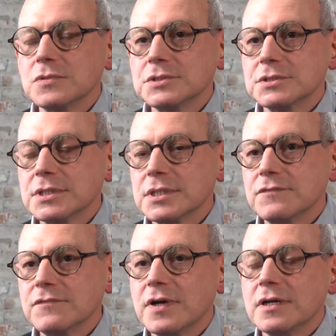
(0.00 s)
which
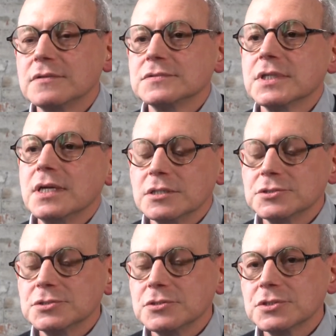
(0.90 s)
involves a
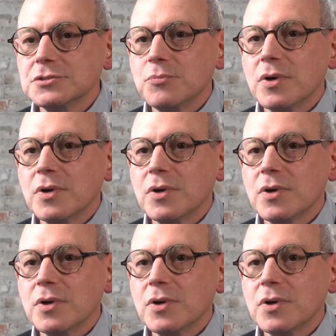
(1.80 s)
surgical